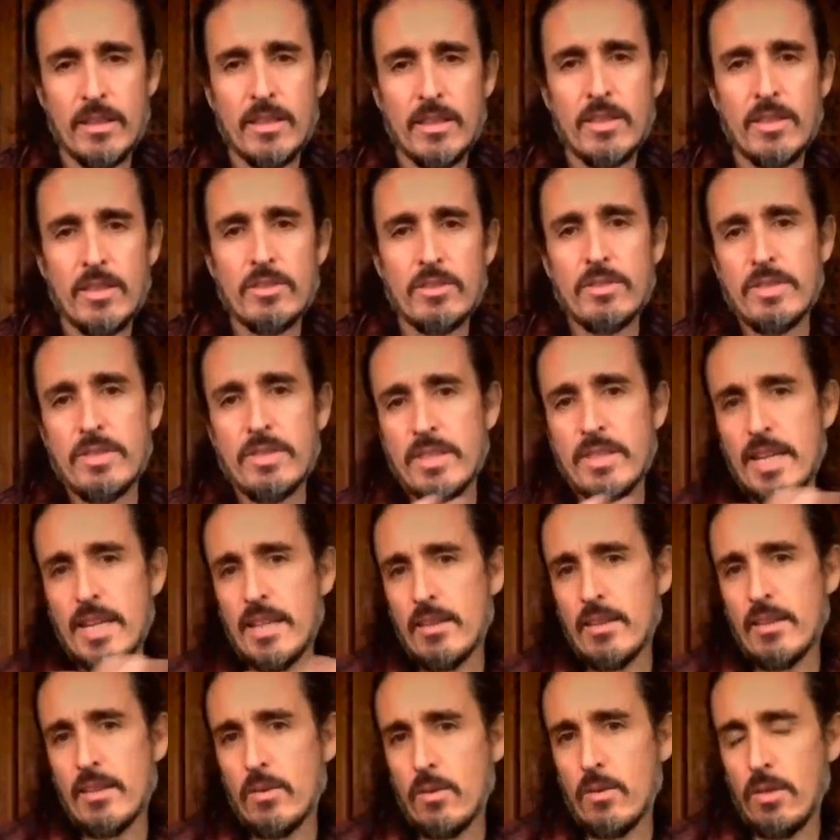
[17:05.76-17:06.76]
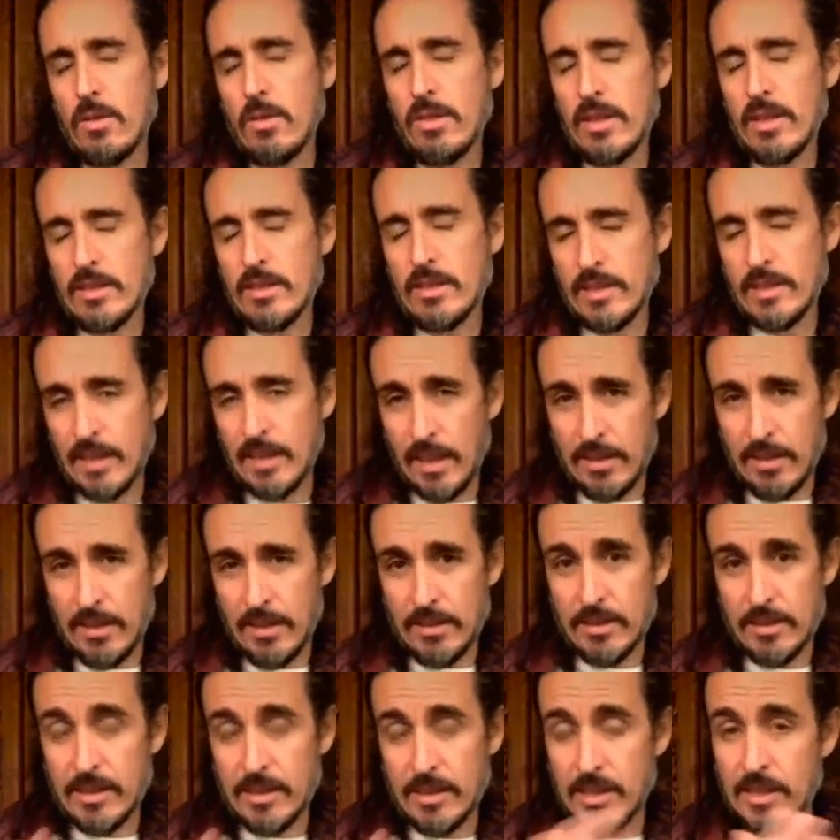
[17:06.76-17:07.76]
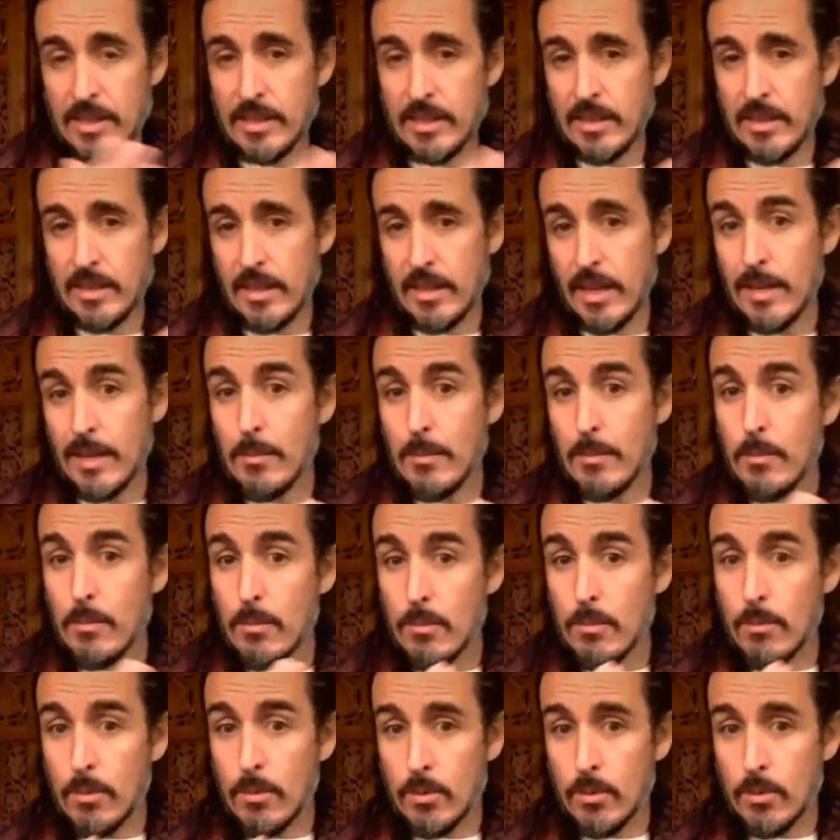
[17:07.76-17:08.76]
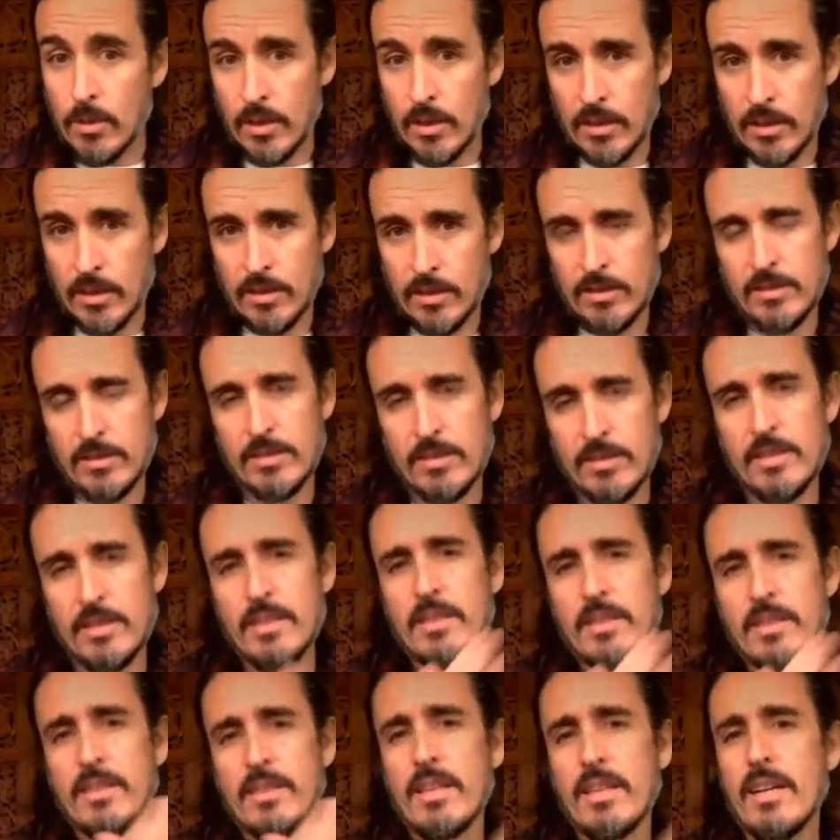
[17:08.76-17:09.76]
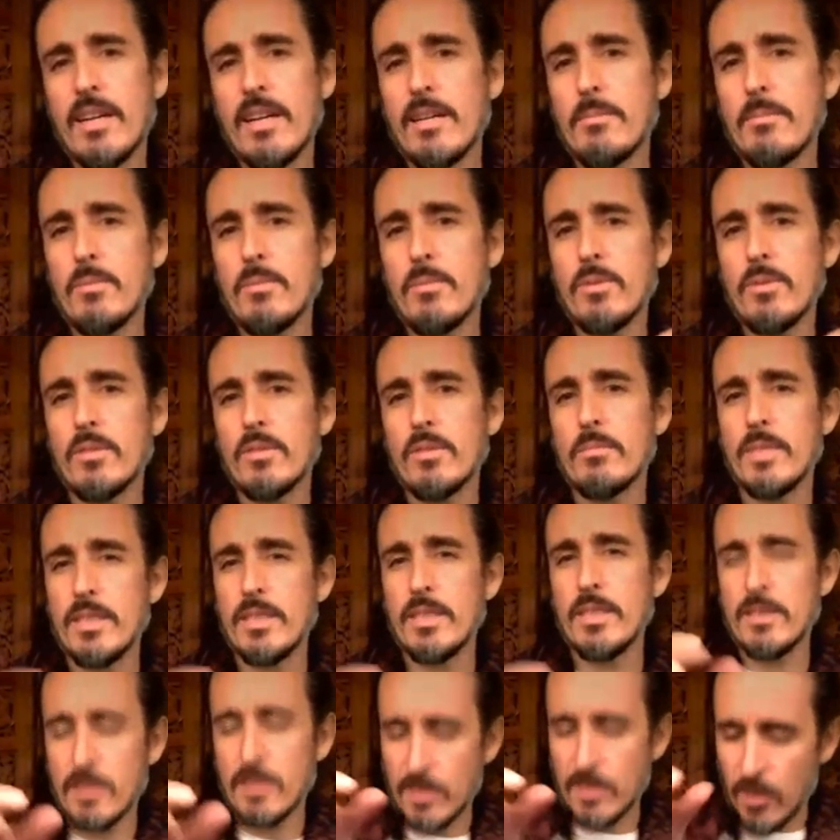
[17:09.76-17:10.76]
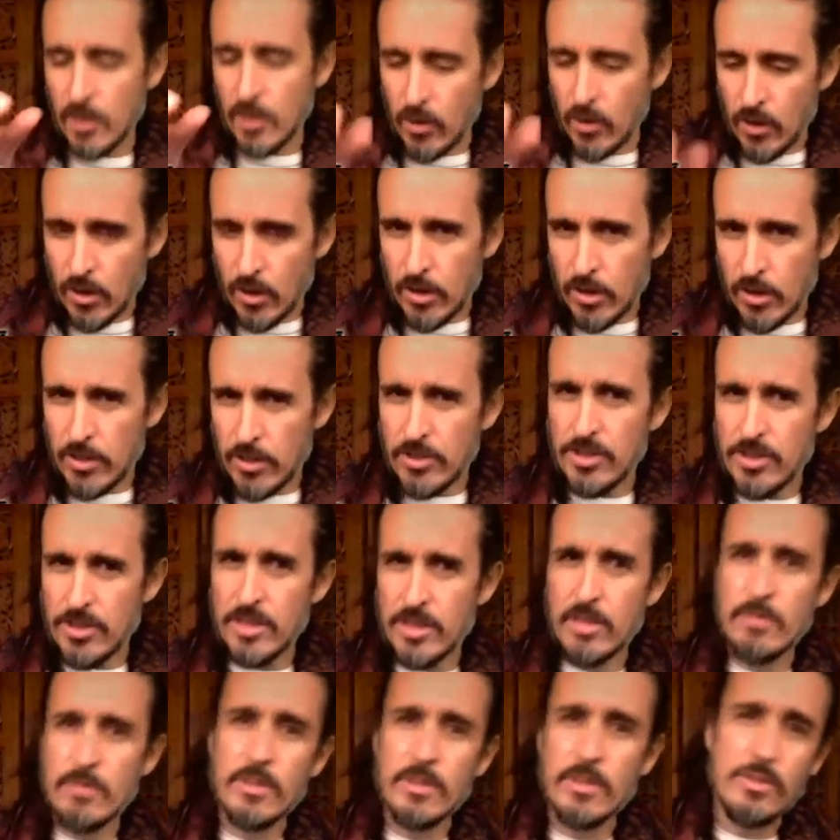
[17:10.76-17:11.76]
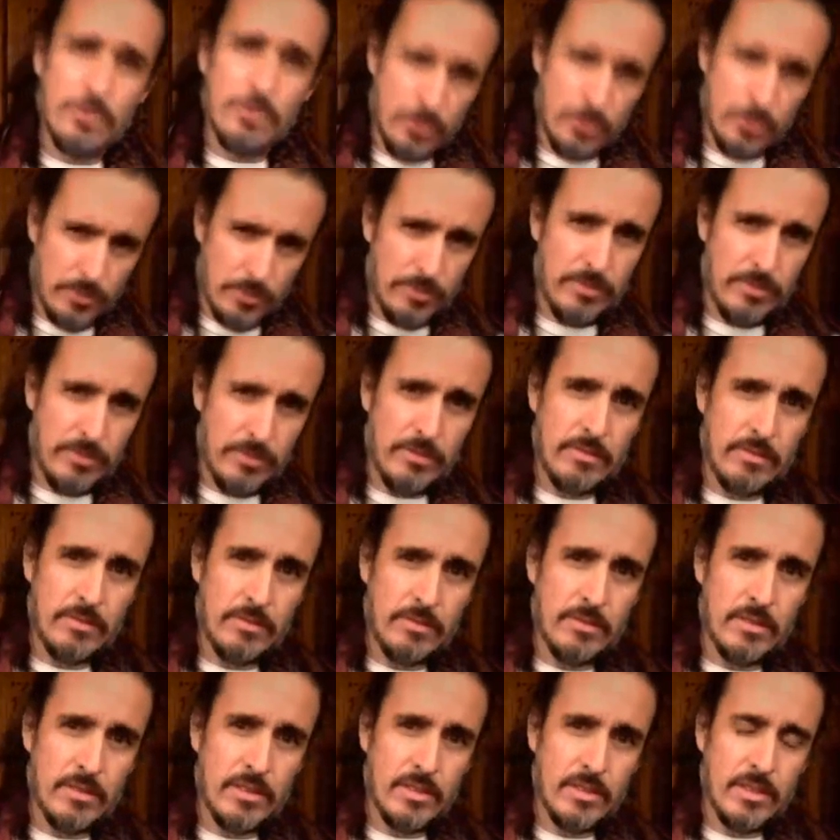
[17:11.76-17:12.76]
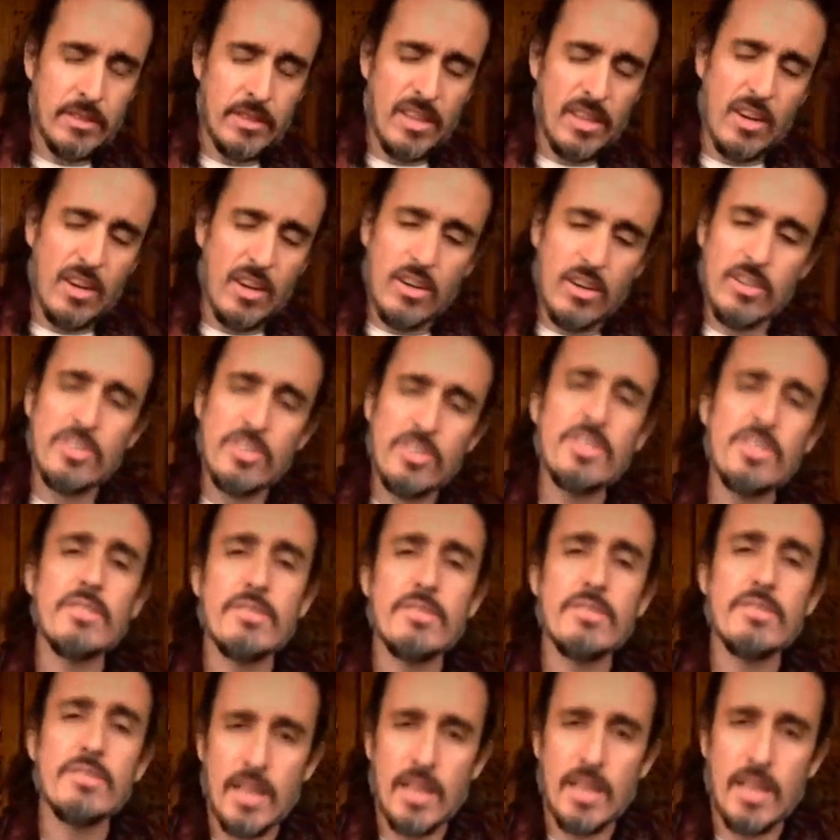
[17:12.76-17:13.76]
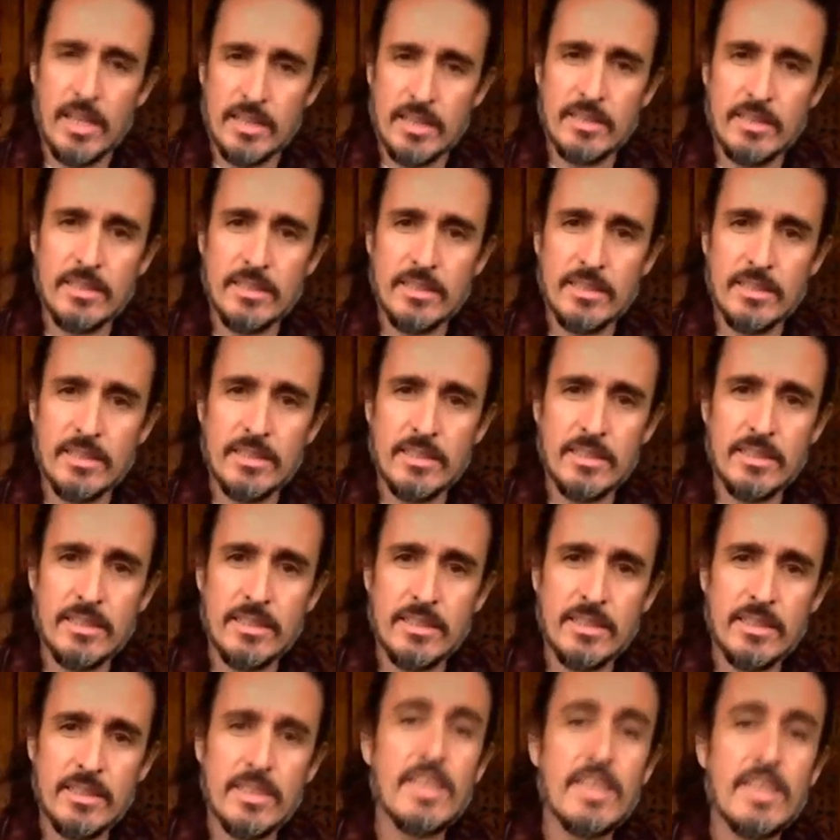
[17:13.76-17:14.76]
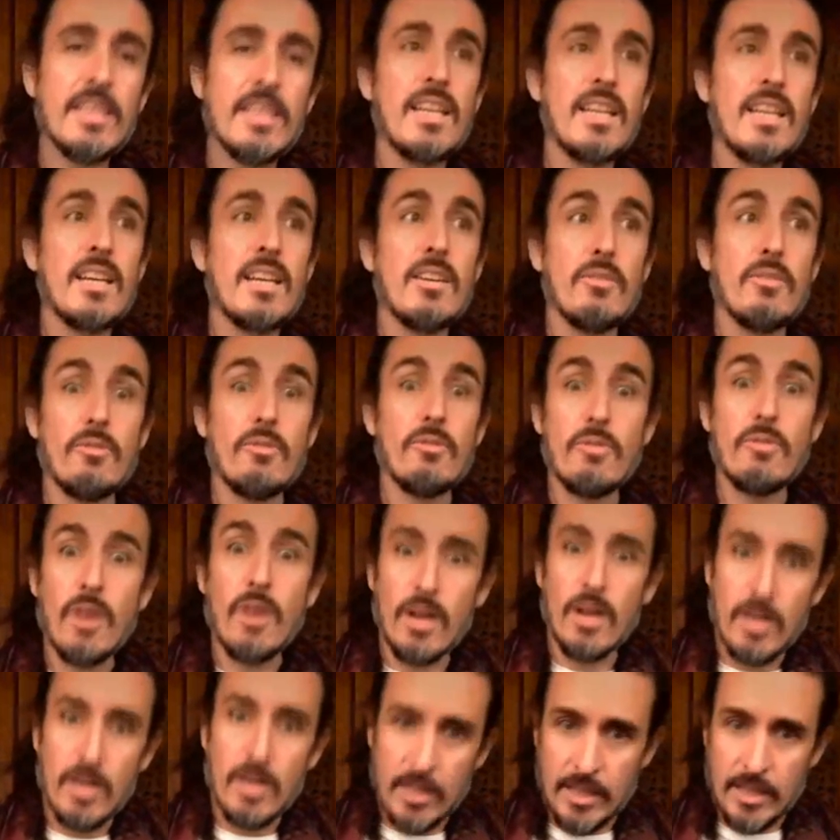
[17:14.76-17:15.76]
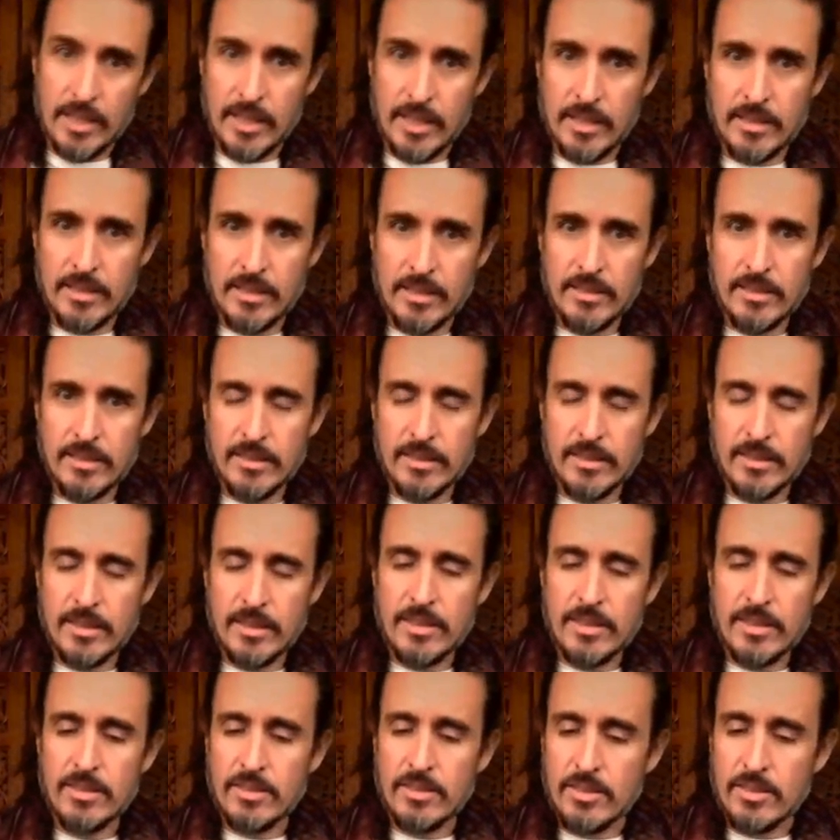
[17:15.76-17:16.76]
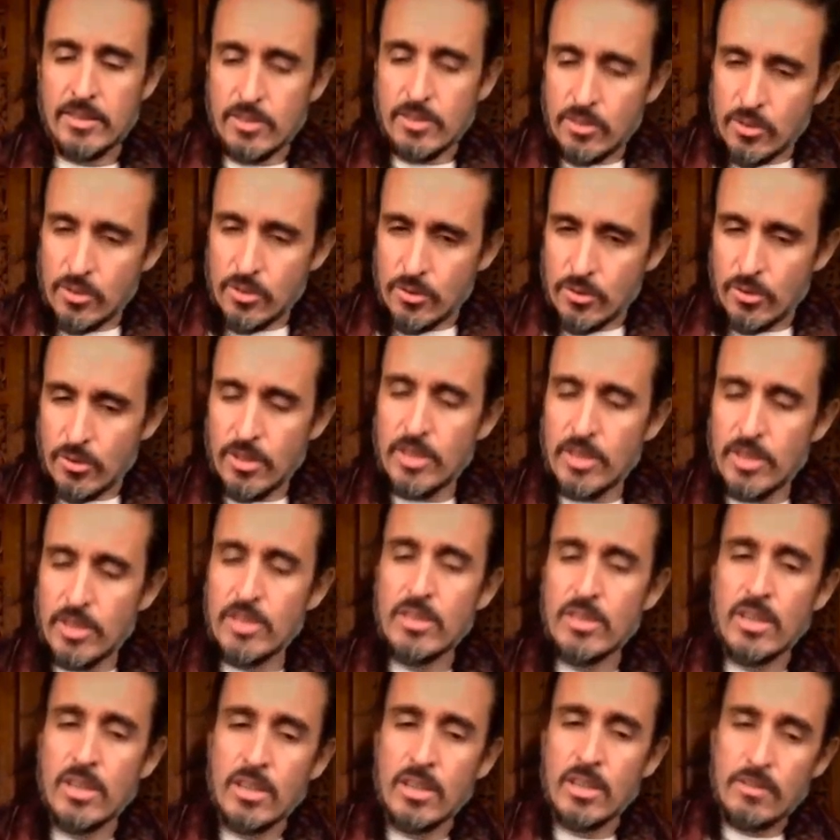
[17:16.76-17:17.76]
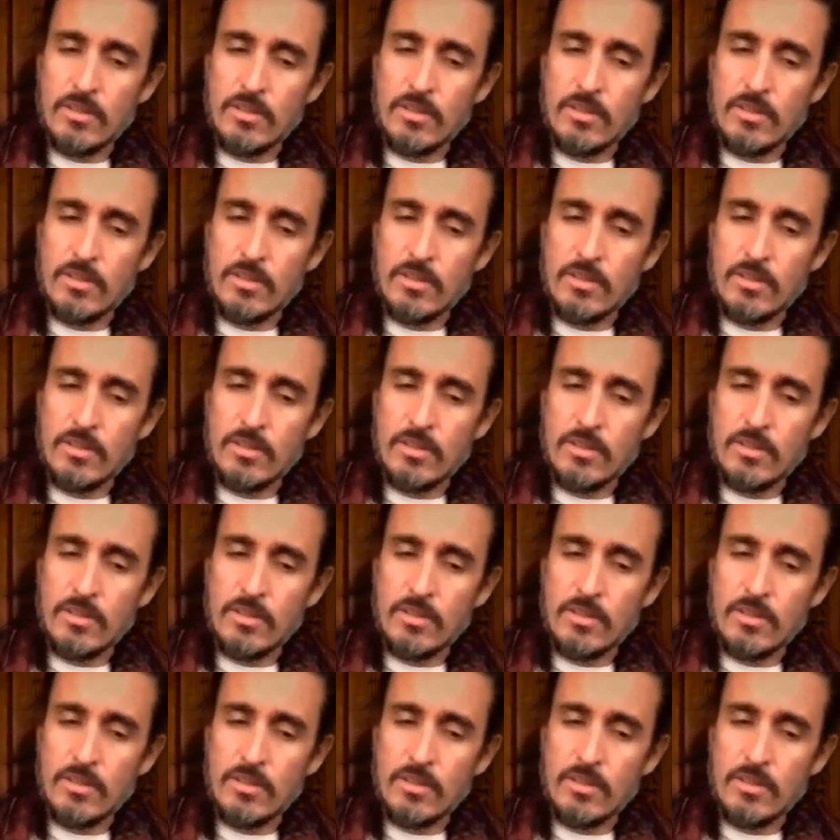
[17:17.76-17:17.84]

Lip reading: If you take the whole thing together, Nirityai Mula means the origin of untruth, the origin of lies. Varhani, the destroyer of